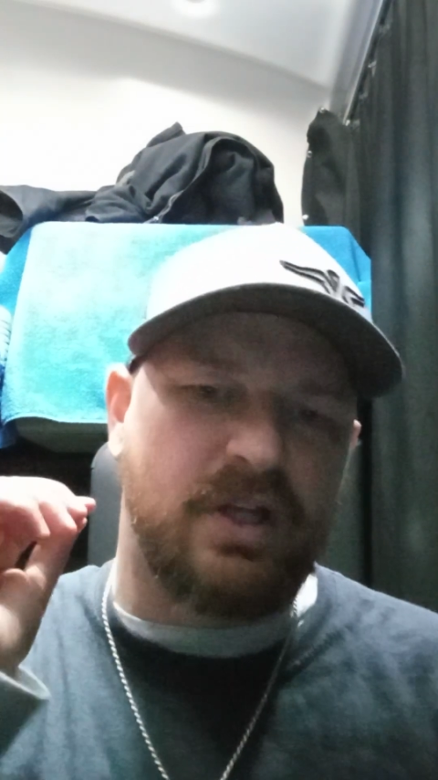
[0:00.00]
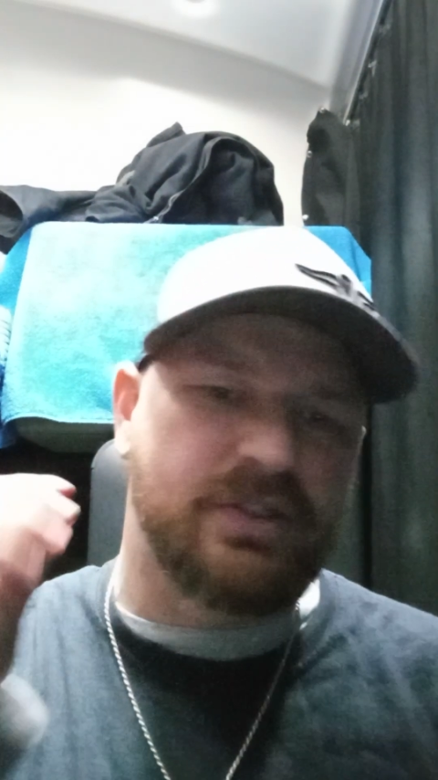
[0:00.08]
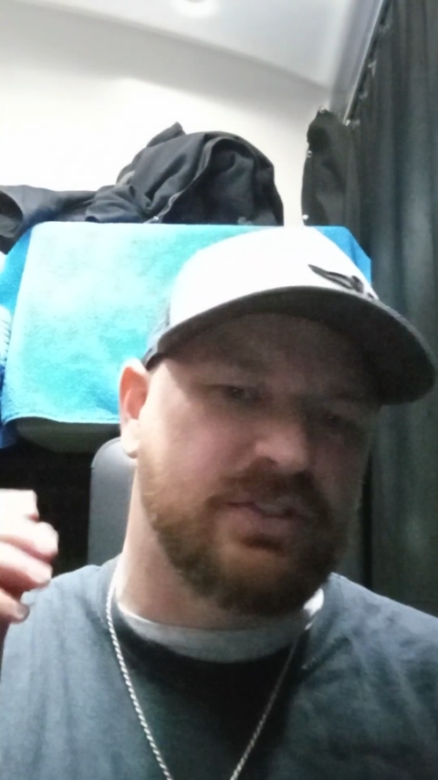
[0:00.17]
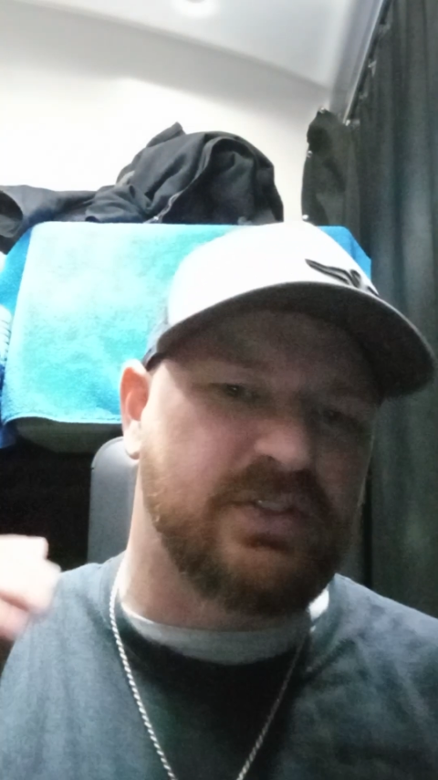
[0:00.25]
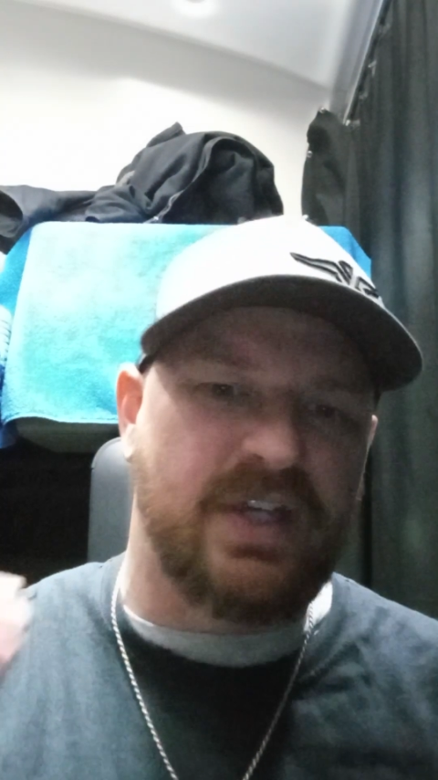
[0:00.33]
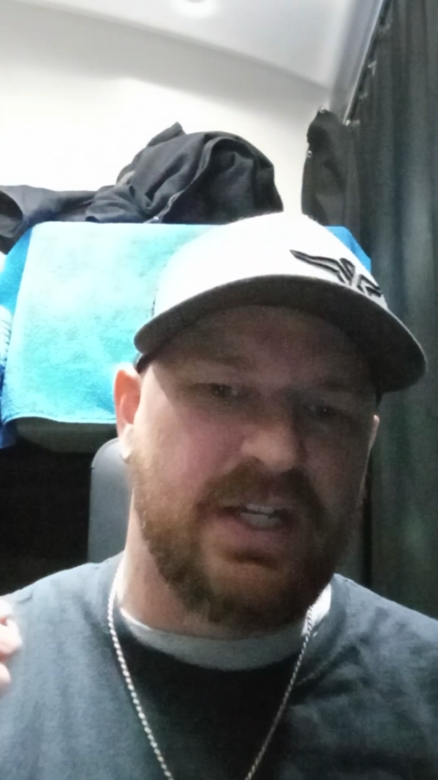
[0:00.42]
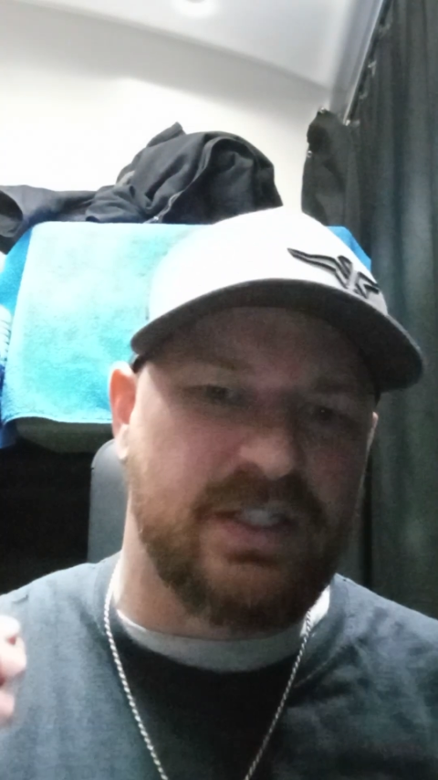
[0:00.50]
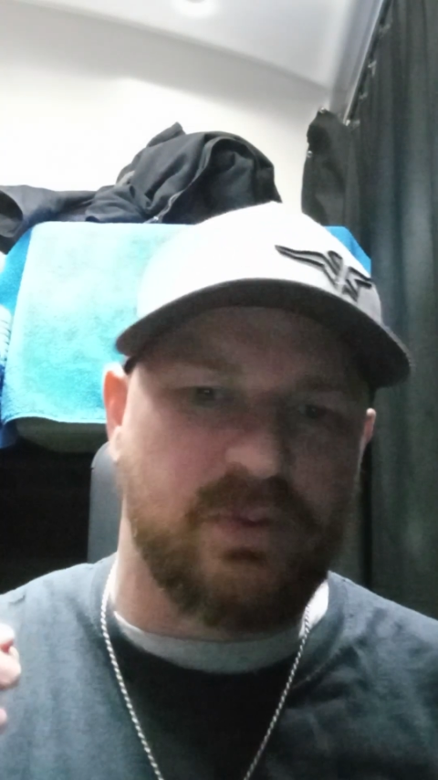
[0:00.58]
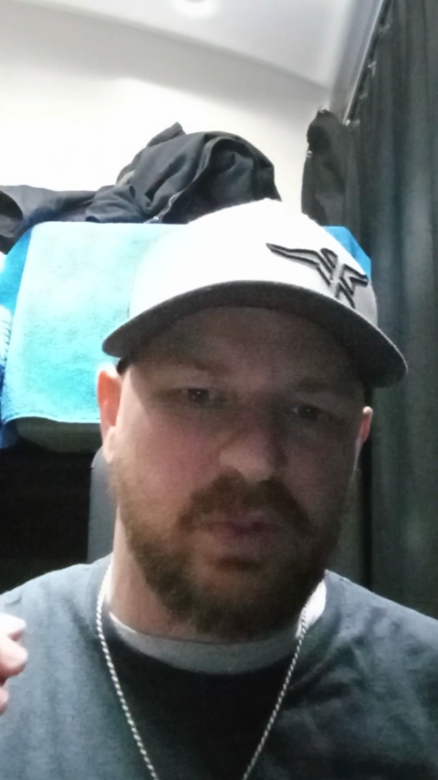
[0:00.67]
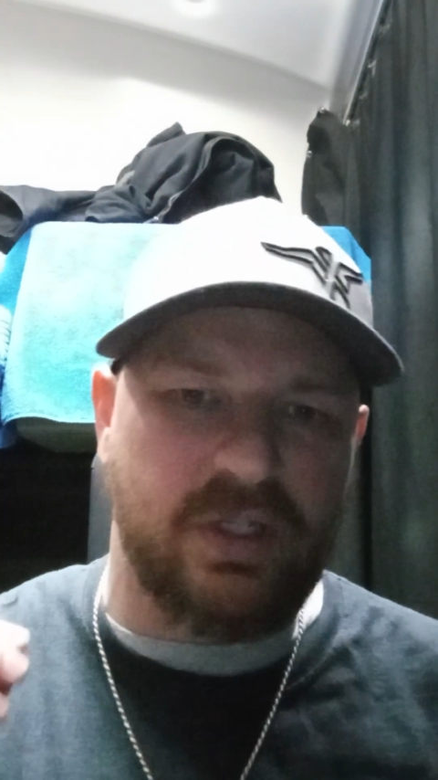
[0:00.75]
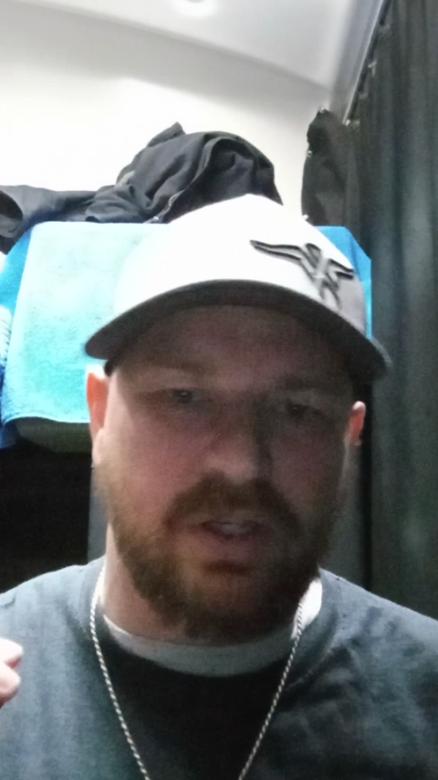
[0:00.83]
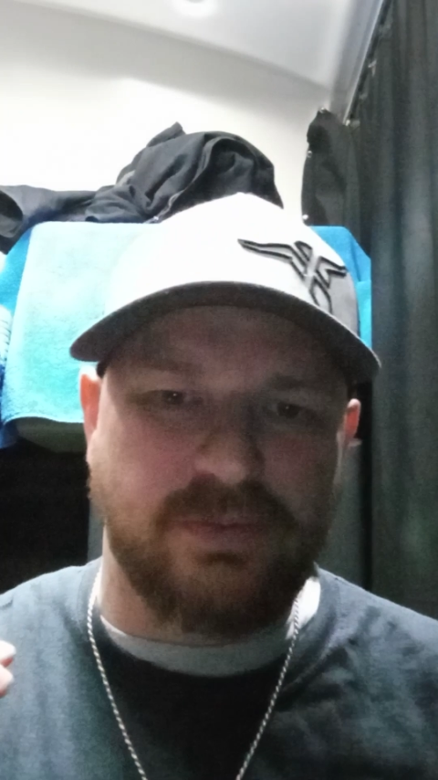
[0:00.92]

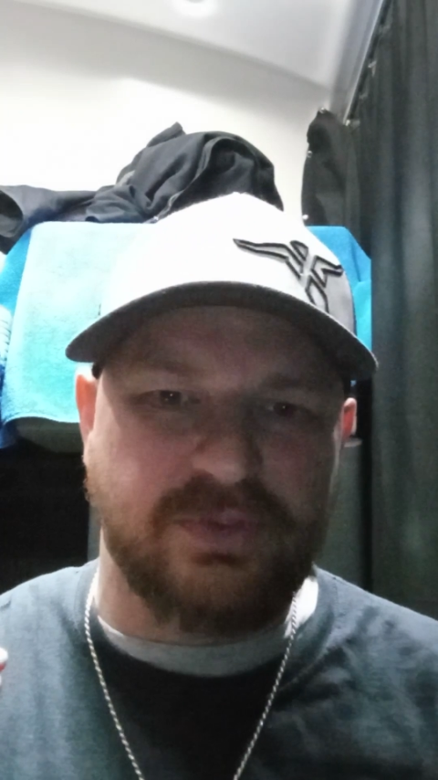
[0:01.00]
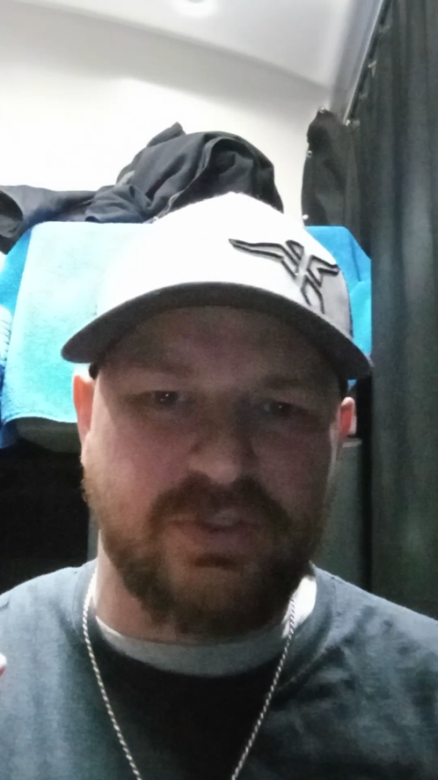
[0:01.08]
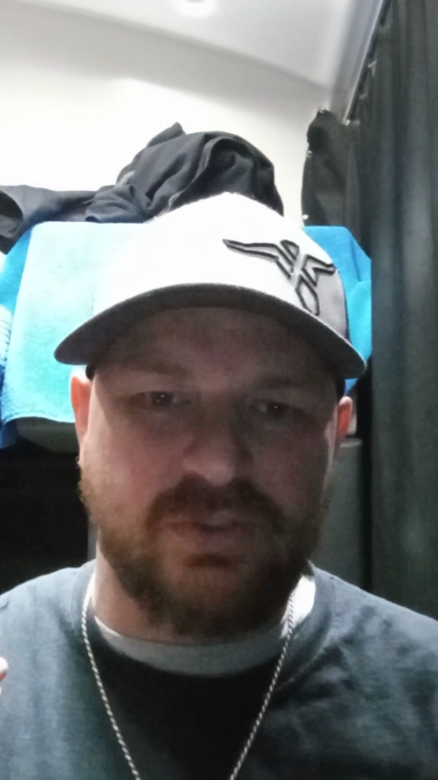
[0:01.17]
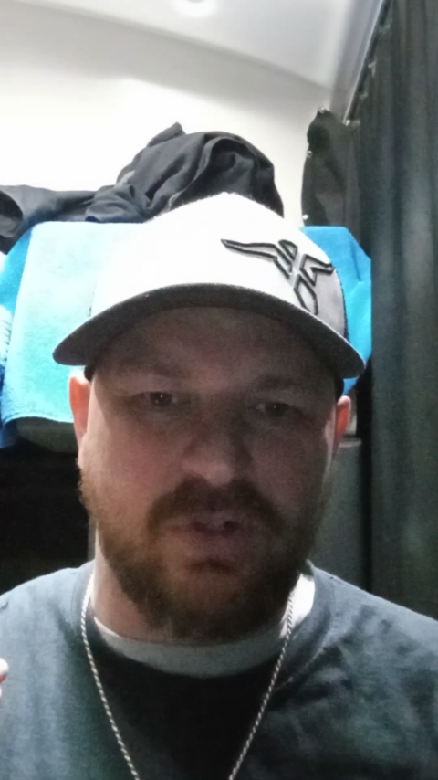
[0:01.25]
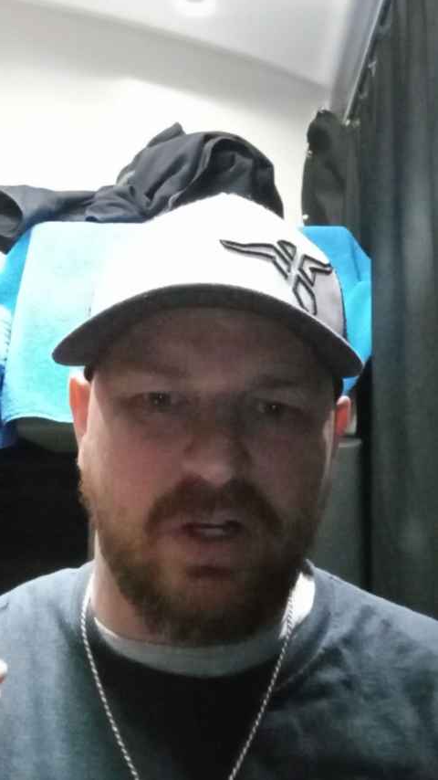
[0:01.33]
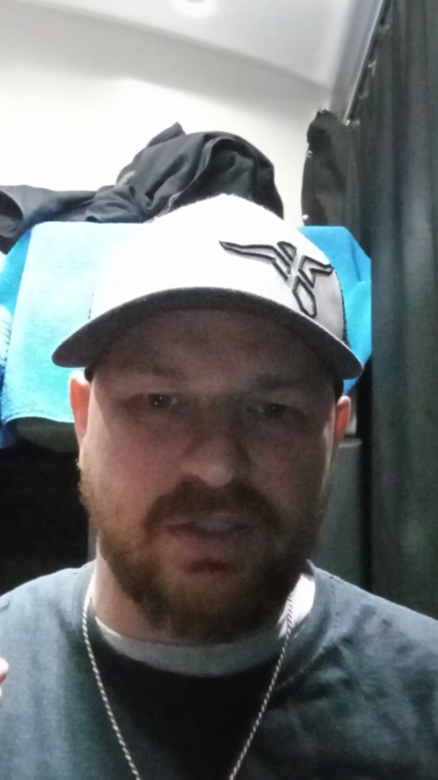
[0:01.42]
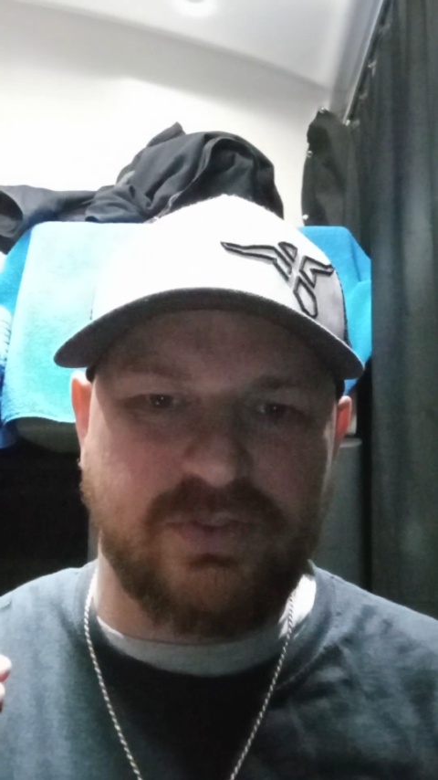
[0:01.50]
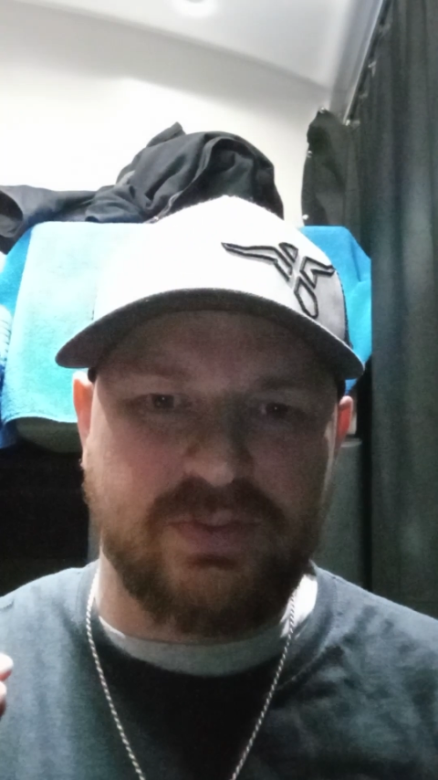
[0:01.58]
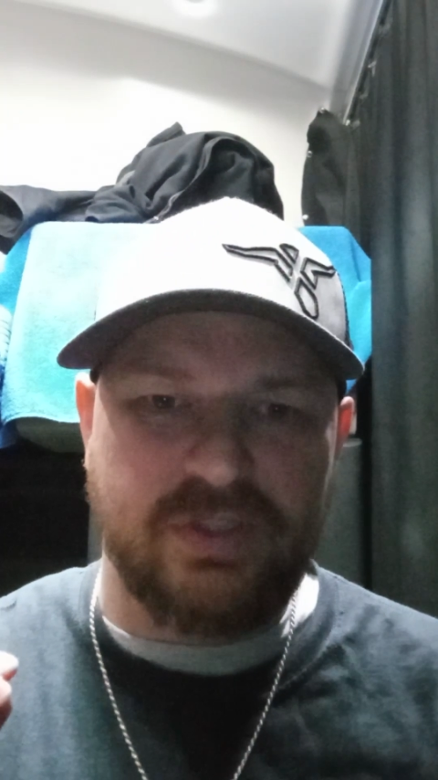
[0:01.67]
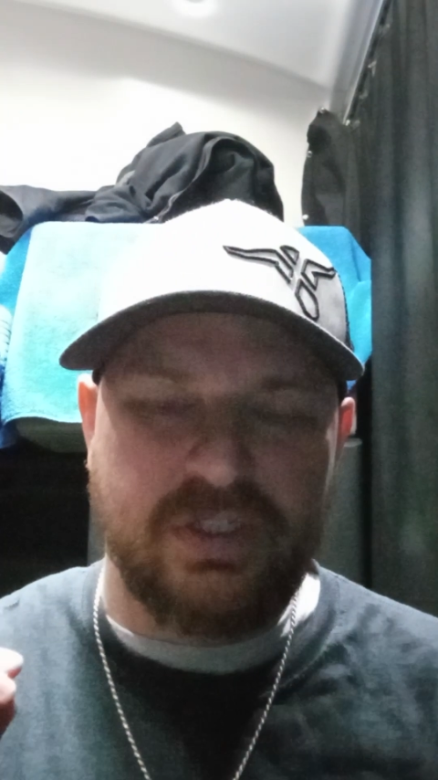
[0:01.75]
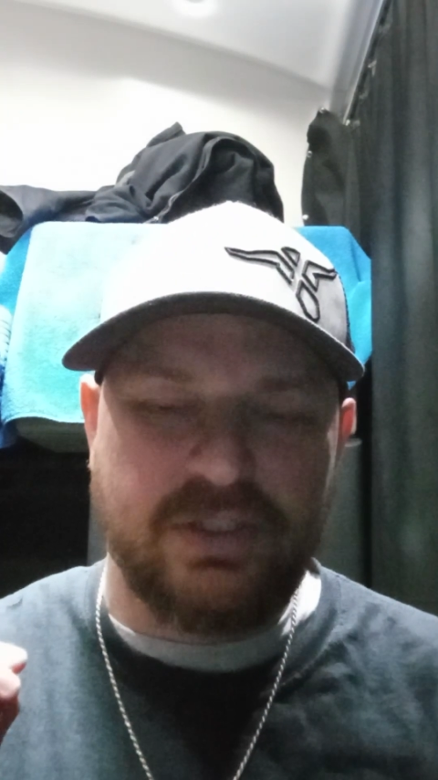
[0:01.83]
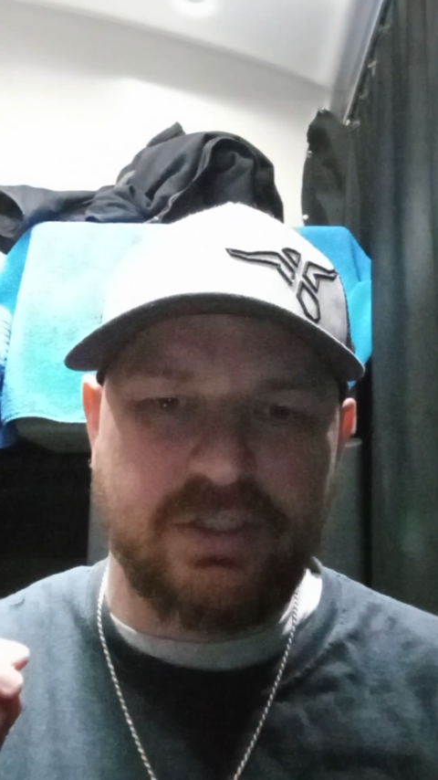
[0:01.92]
understanding when it comes to trucks.